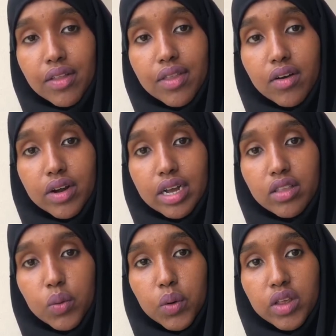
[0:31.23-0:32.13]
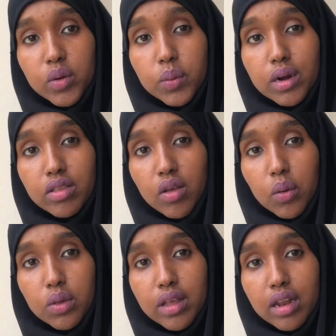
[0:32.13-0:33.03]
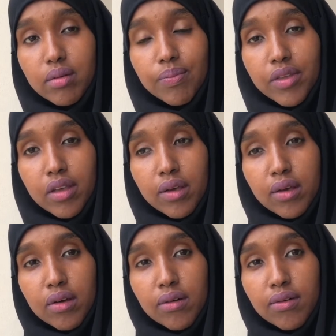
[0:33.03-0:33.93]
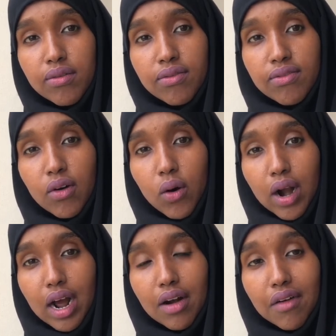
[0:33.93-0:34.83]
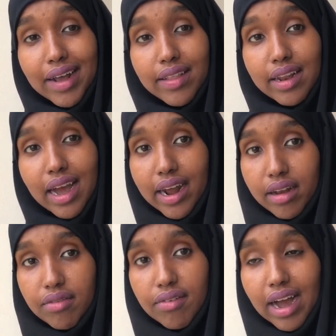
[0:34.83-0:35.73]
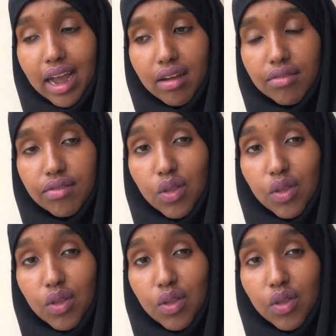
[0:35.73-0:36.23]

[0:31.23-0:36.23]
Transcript: the rent was $1,495.